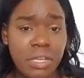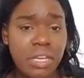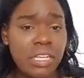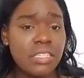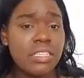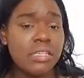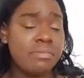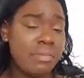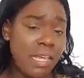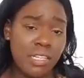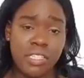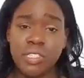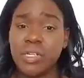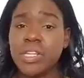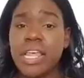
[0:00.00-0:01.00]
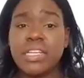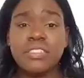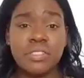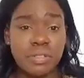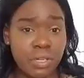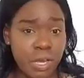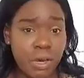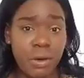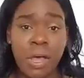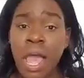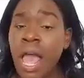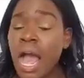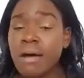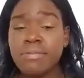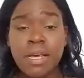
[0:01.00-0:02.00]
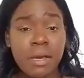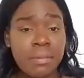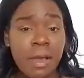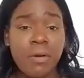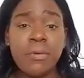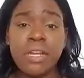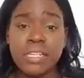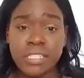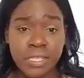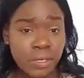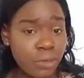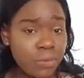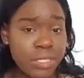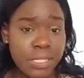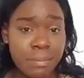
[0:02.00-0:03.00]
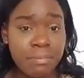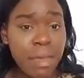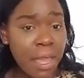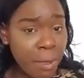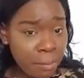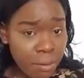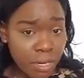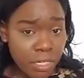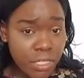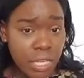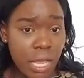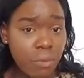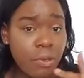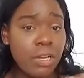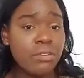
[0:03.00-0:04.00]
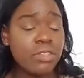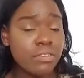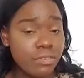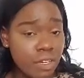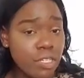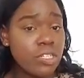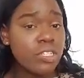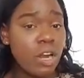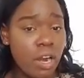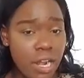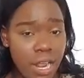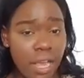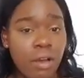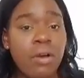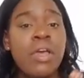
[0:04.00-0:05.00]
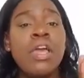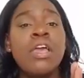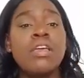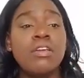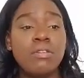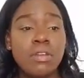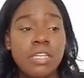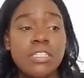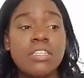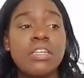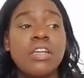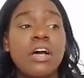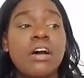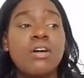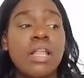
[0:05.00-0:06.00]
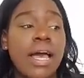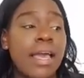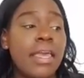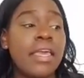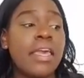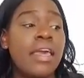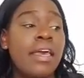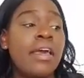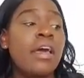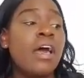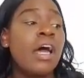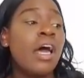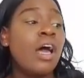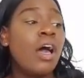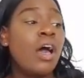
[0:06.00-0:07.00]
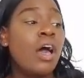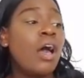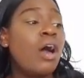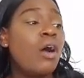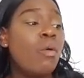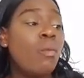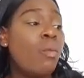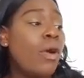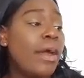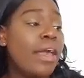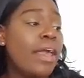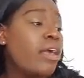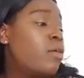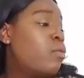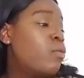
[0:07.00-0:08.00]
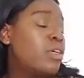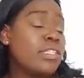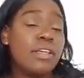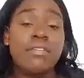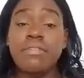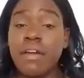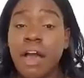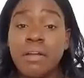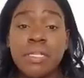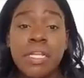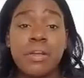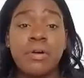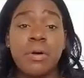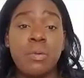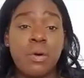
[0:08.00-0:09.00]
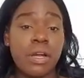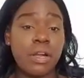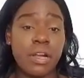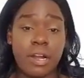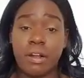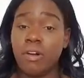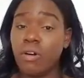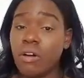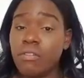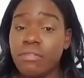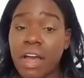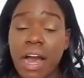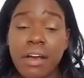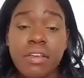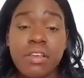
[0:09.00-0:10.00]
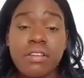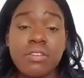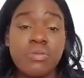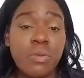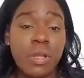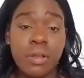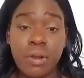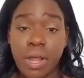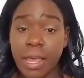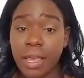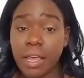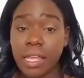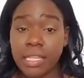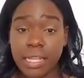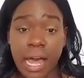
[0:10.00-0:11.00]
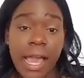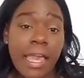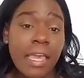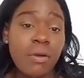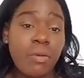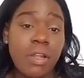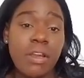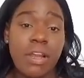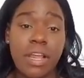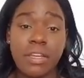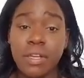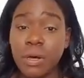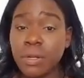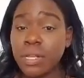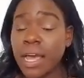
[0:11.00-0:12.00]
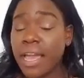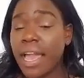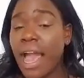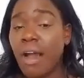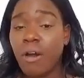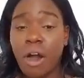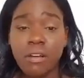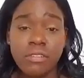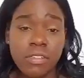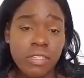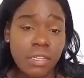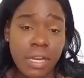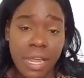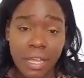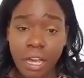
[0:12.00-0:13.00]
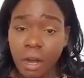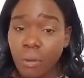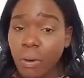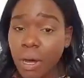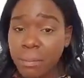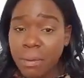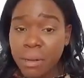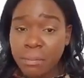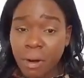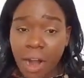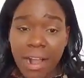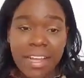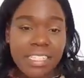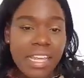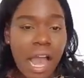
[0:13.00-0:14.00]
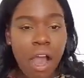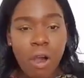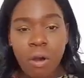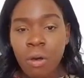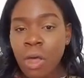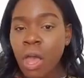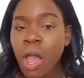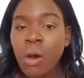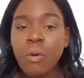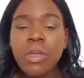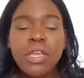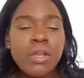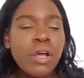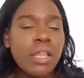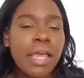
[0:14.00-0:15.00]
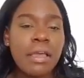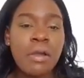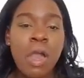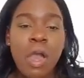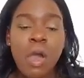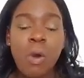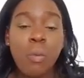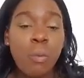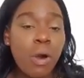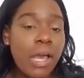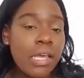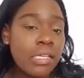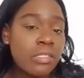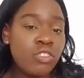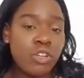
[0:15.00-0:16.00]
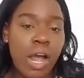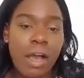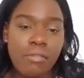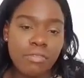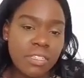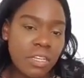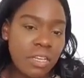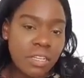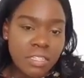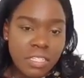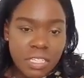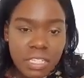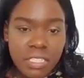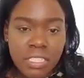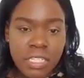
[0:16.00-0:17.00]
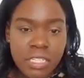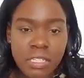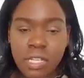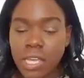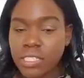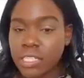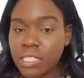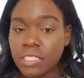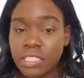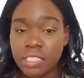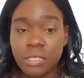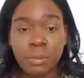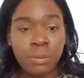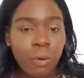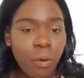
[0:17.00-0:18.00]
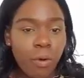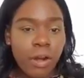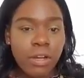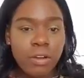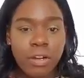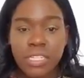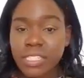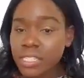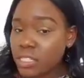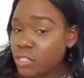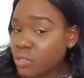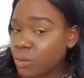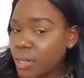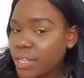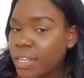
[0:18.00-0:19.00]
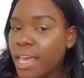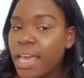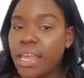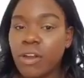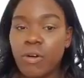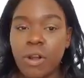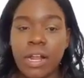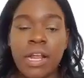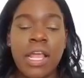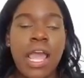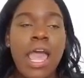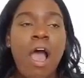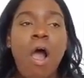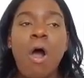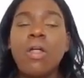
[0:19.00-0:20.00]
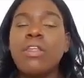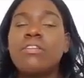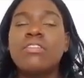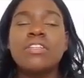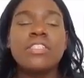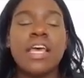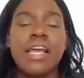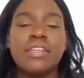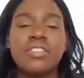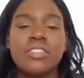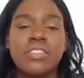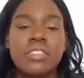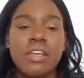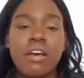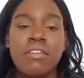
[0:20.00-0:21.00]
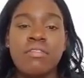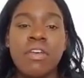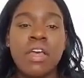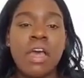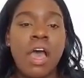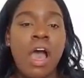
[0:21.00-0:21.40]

You need to make sure that you know, I'm talking about when the school was in Pampers, like when it was first starting out, you need to know like what was it founded on, what are their core values, what do they like, what do they don't like, how often do they go up in price, how, you know, like what drives the decisions, is it just a board or is it student led or all of this extra stuff.